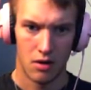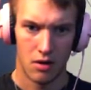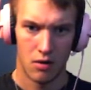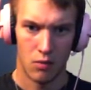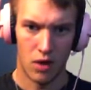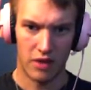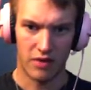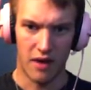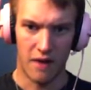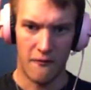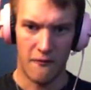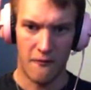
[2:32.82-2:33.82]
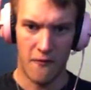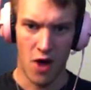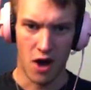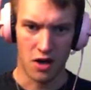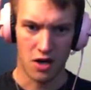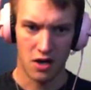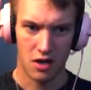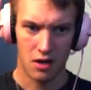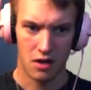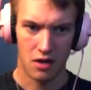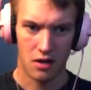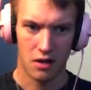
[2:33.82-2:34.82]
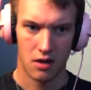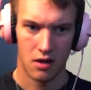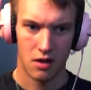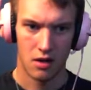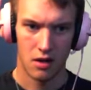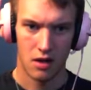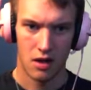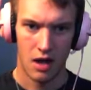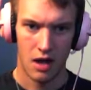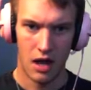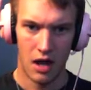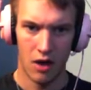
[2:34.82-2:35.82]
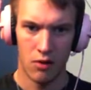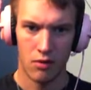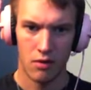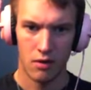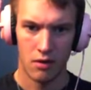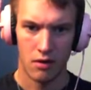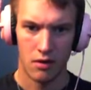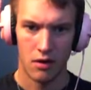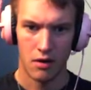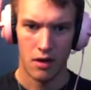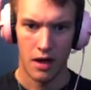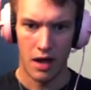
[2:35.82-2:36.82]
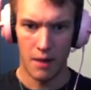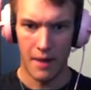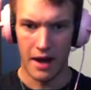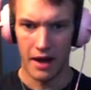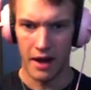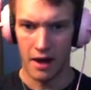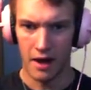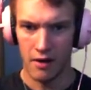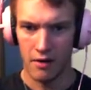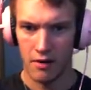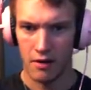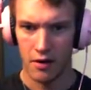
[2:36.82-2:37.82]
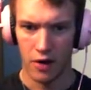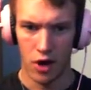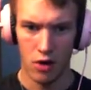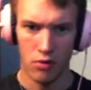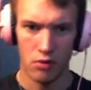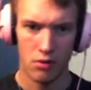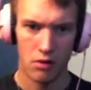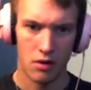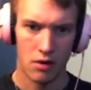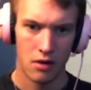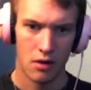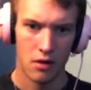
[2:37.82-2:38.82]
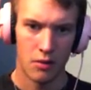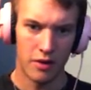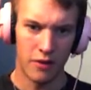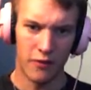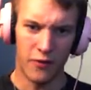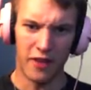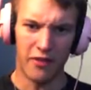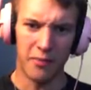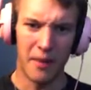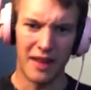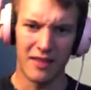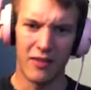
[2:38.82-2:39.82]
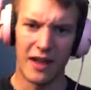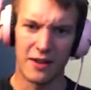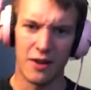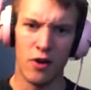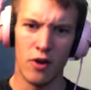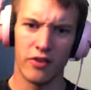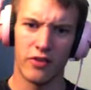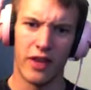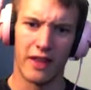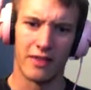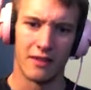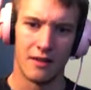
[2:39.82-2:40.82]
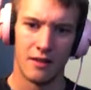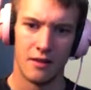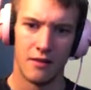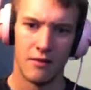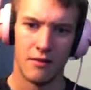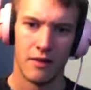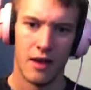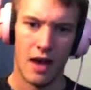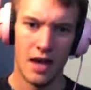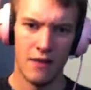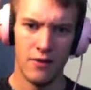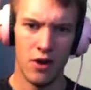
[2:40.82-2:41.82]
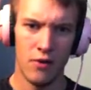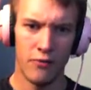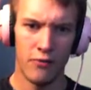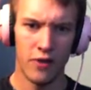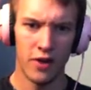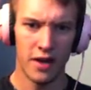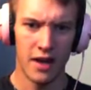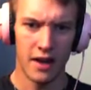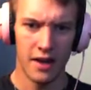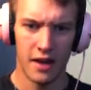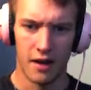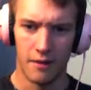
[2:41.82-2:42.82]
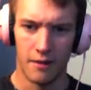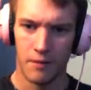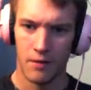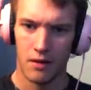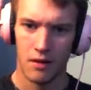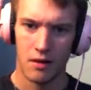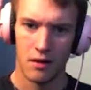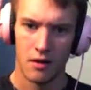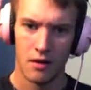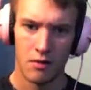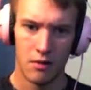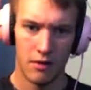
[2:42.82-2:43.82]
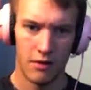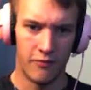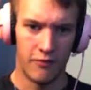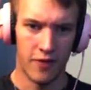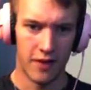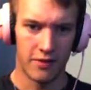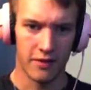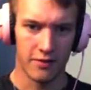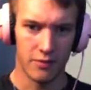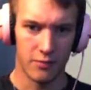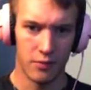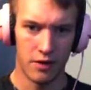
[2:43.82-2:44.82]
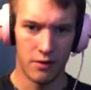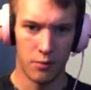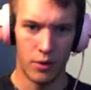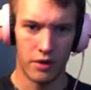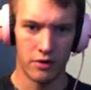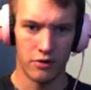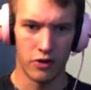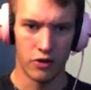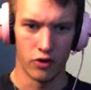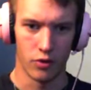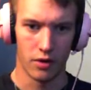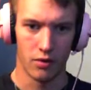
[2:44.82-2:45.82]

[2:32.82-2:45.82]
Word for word: What the fuck? Hello? Anybody here? No? What the fuck is making that noise then? I have no friggin' idea. Well, fuck this. We're we're continuing.